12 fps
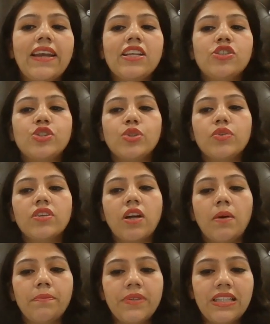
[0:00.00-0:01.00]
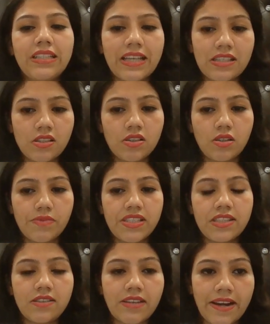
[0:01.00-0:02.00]
and ensure company guest
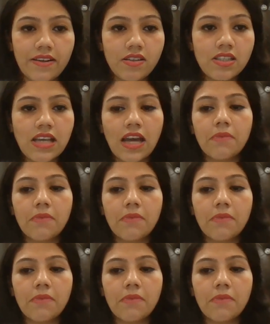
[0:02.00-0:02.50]
service standards